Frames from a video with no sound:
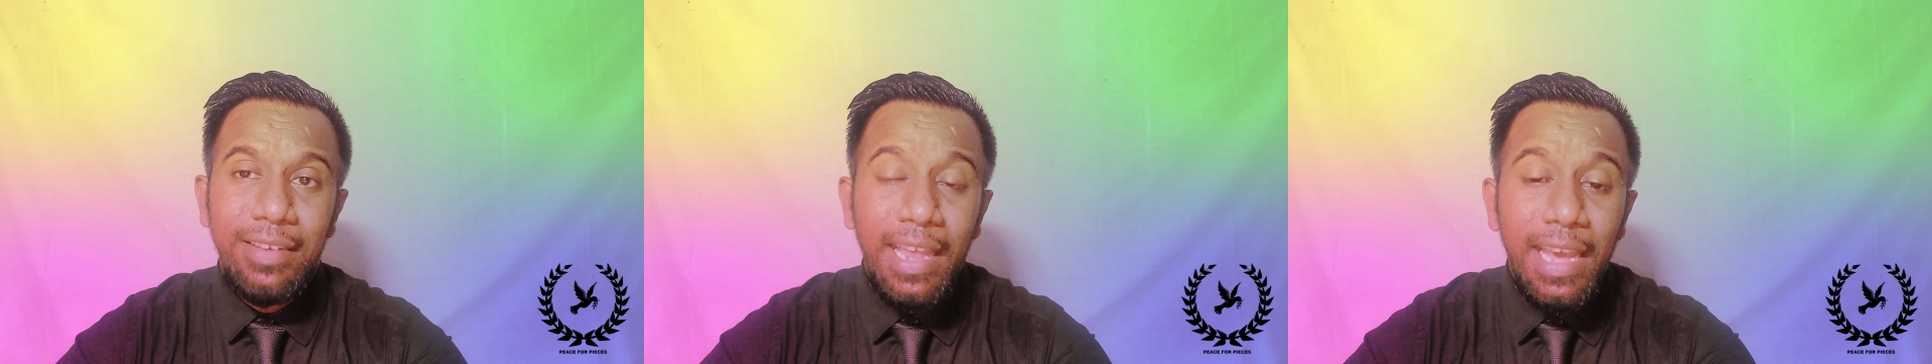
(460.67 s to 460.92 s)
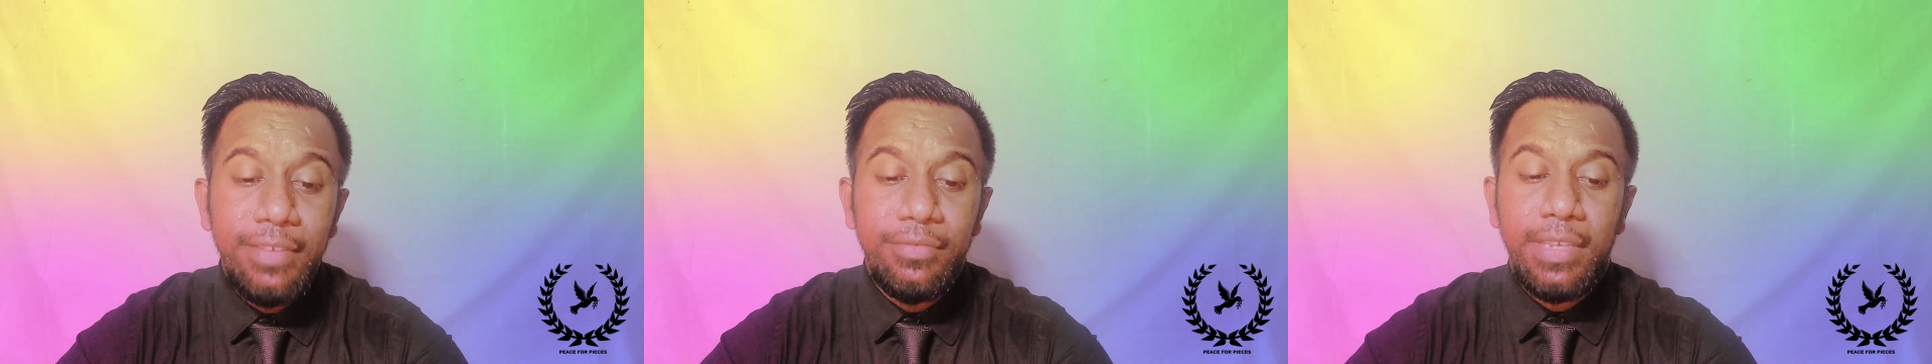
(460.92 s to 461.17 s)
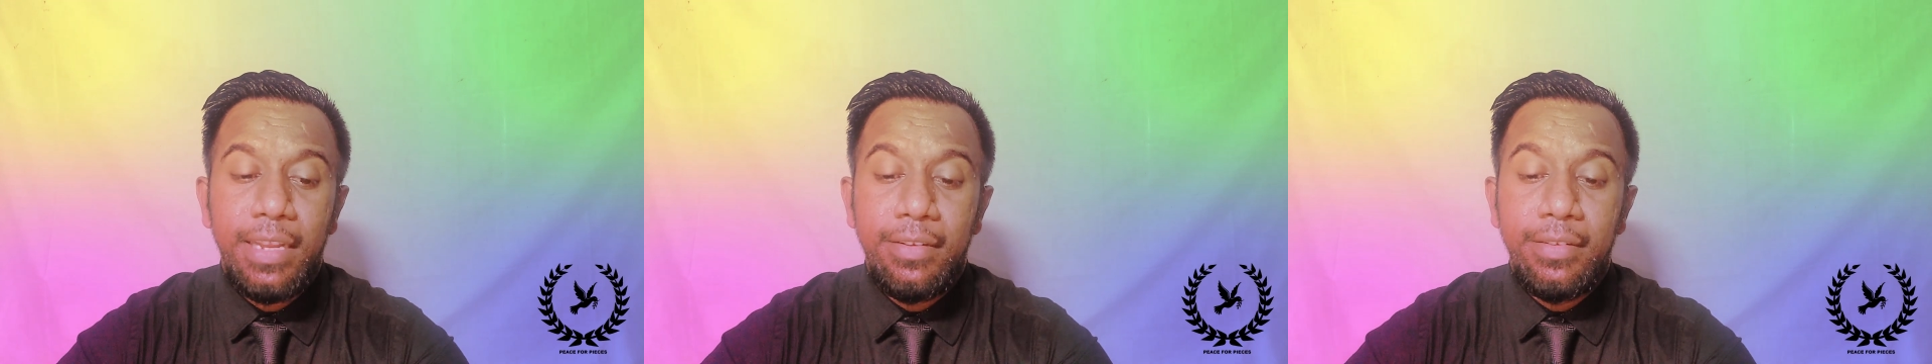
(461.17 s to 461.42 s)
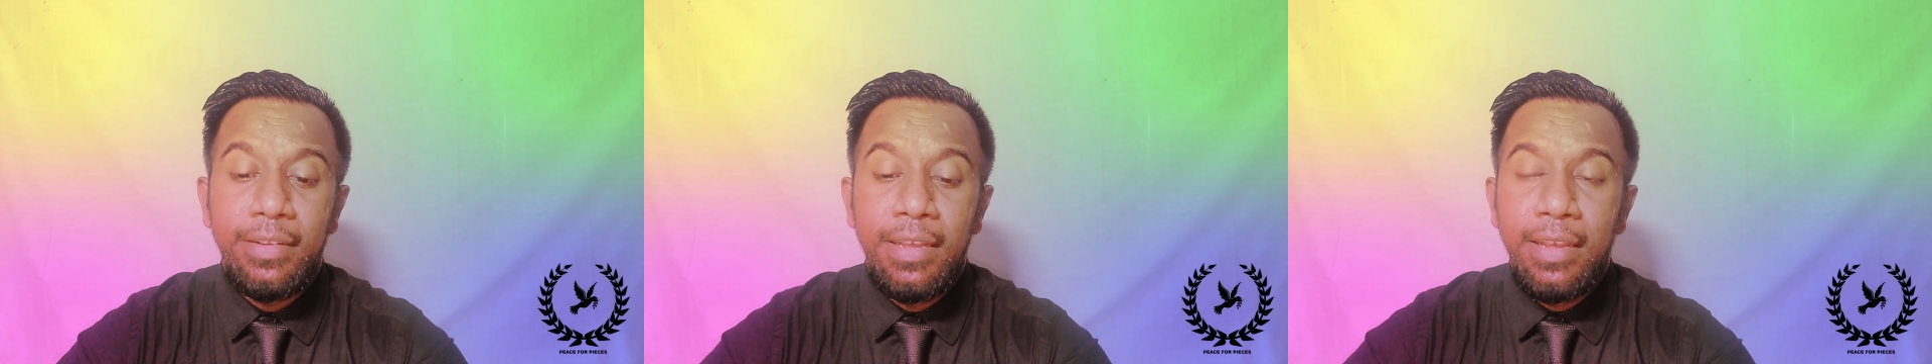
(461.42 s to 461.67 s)
lives and
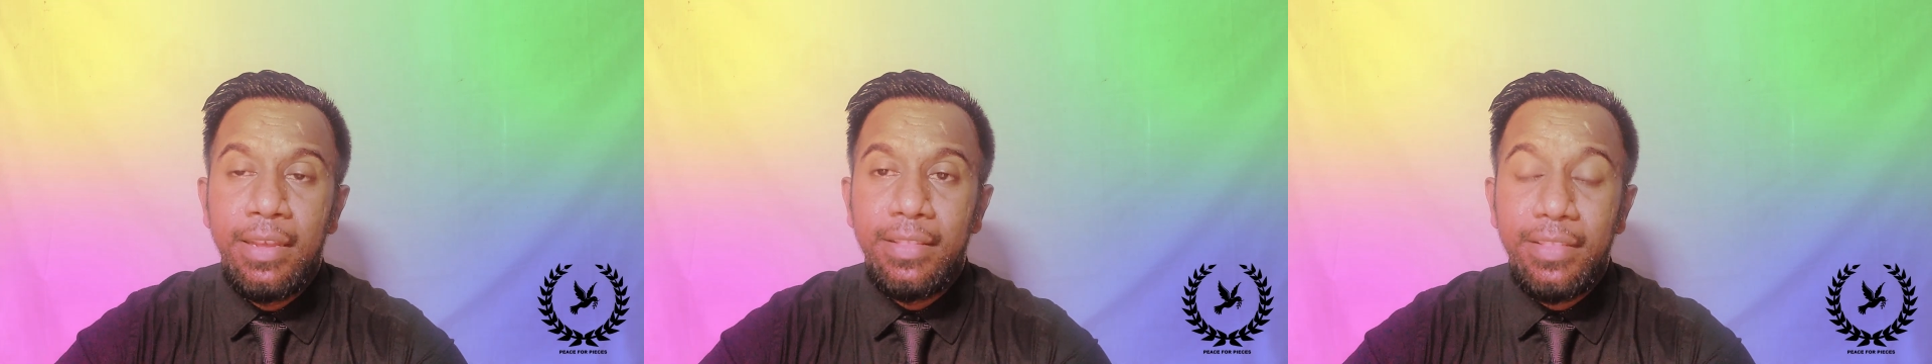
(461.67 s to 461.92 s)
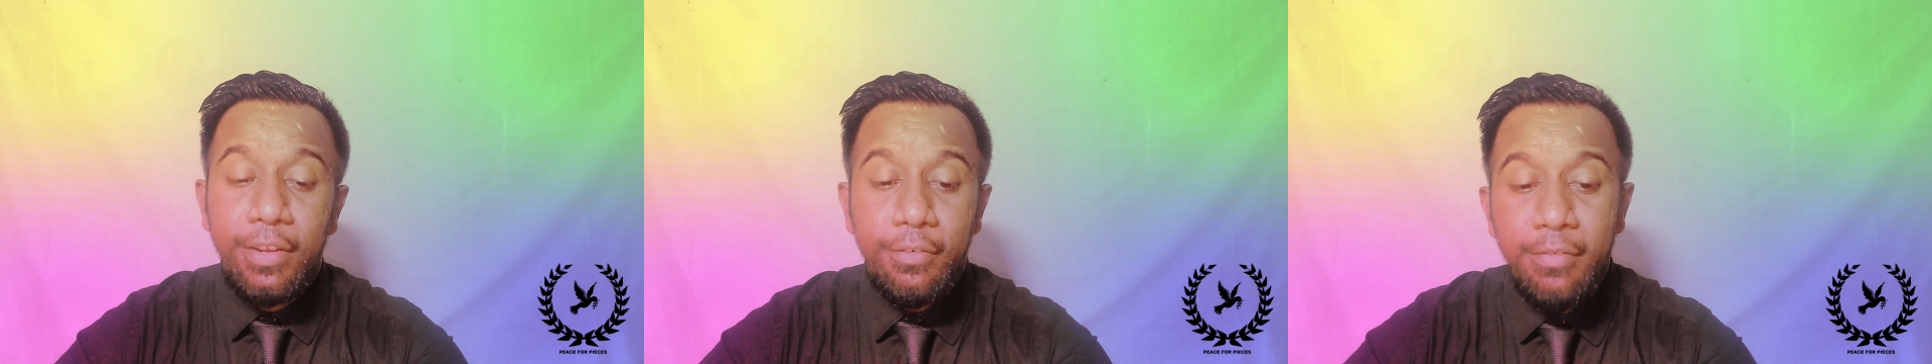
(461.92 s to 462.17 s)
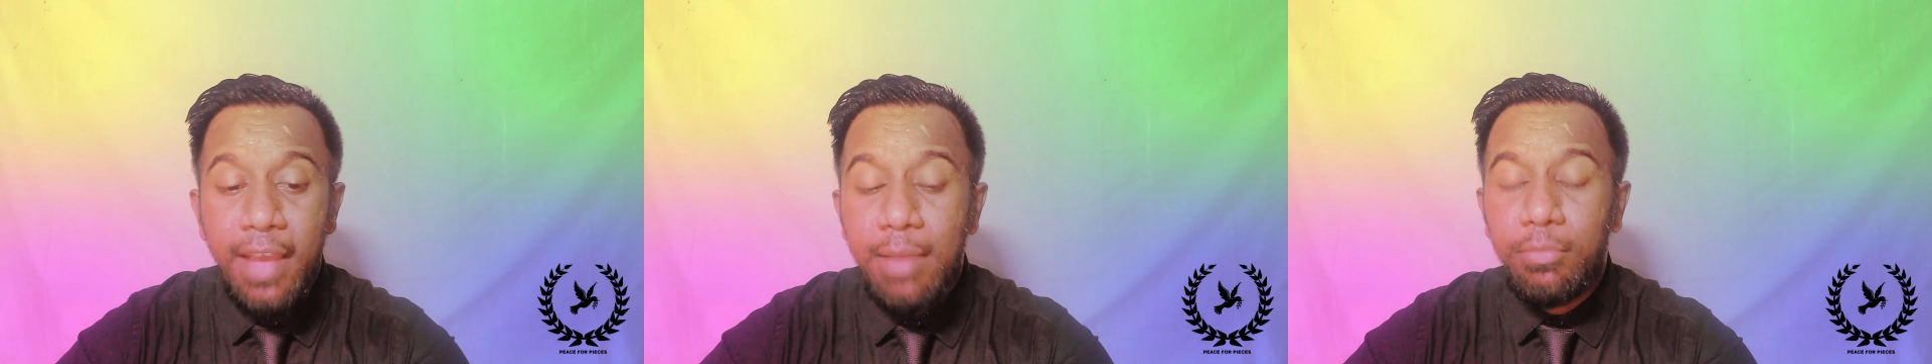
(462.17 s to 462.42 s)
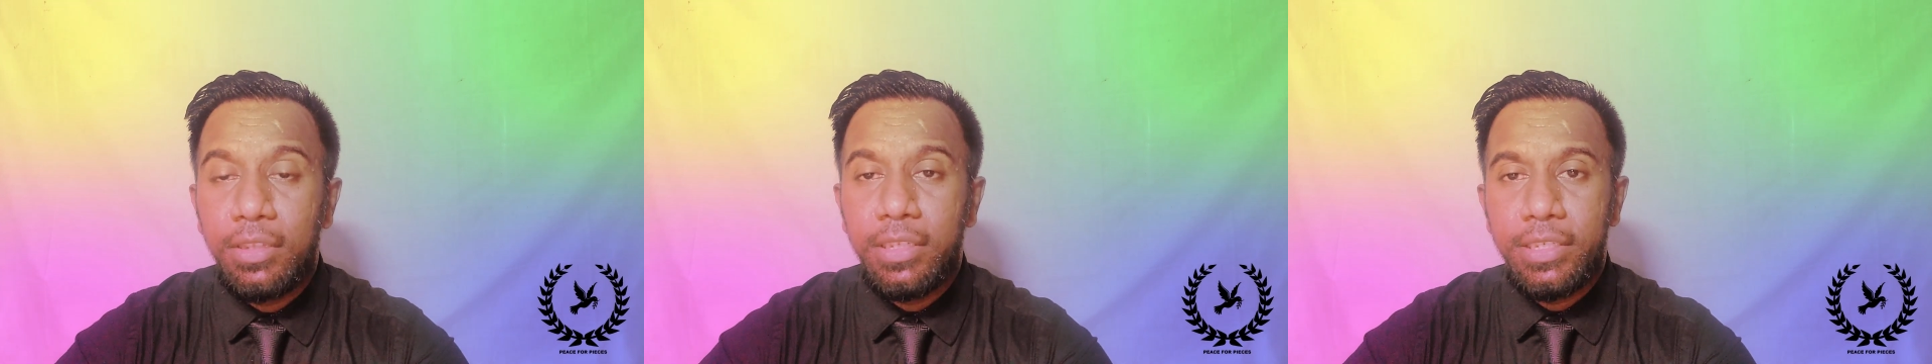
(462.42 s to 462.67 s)
their
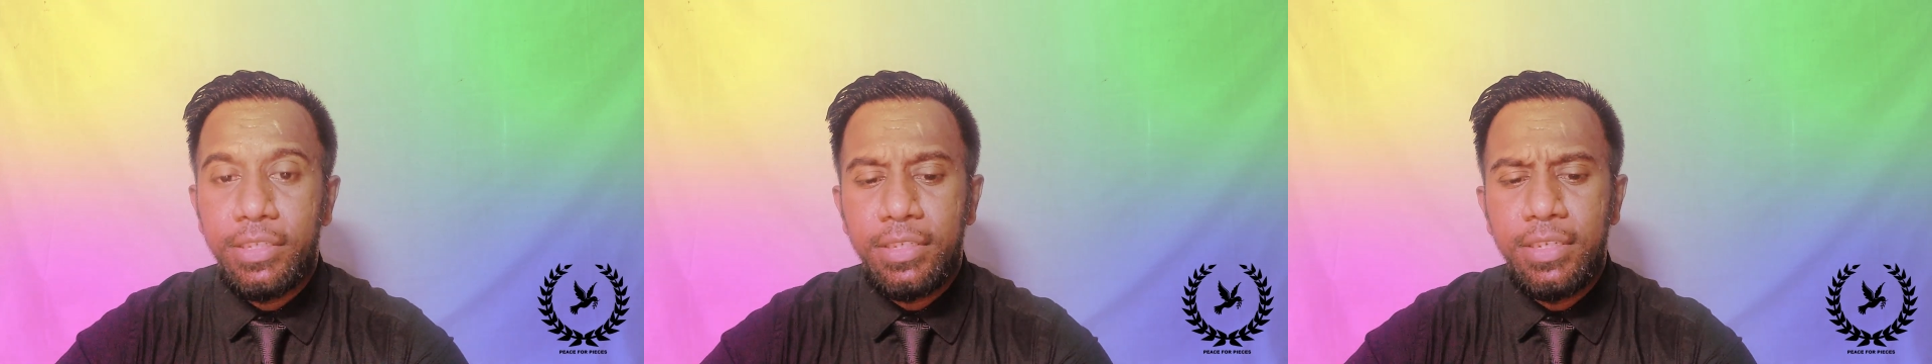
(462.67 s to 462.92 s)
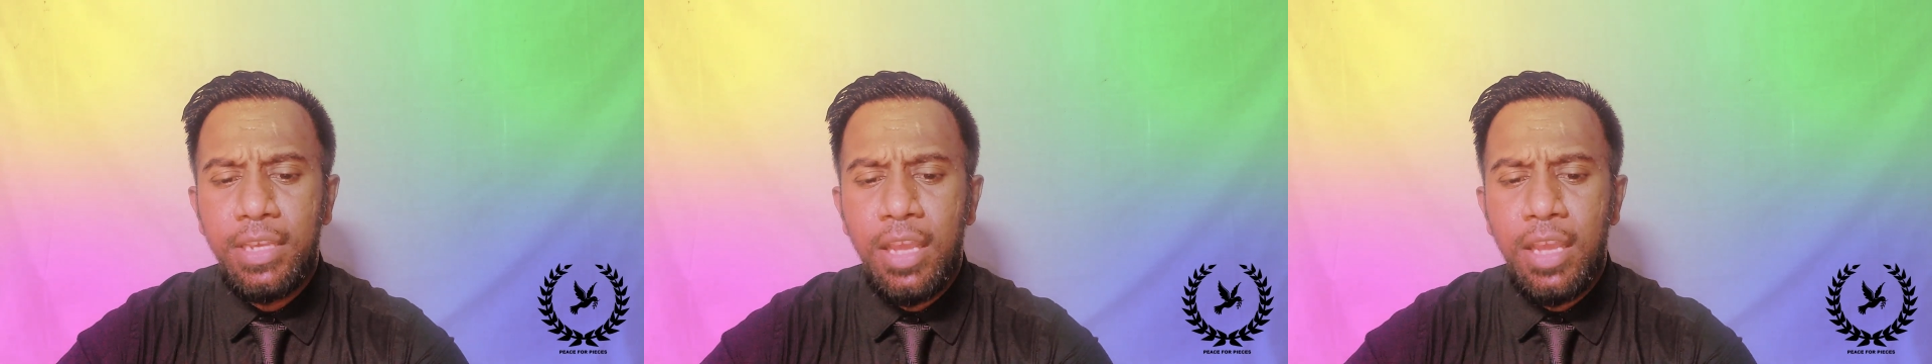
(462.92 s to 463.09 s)
families.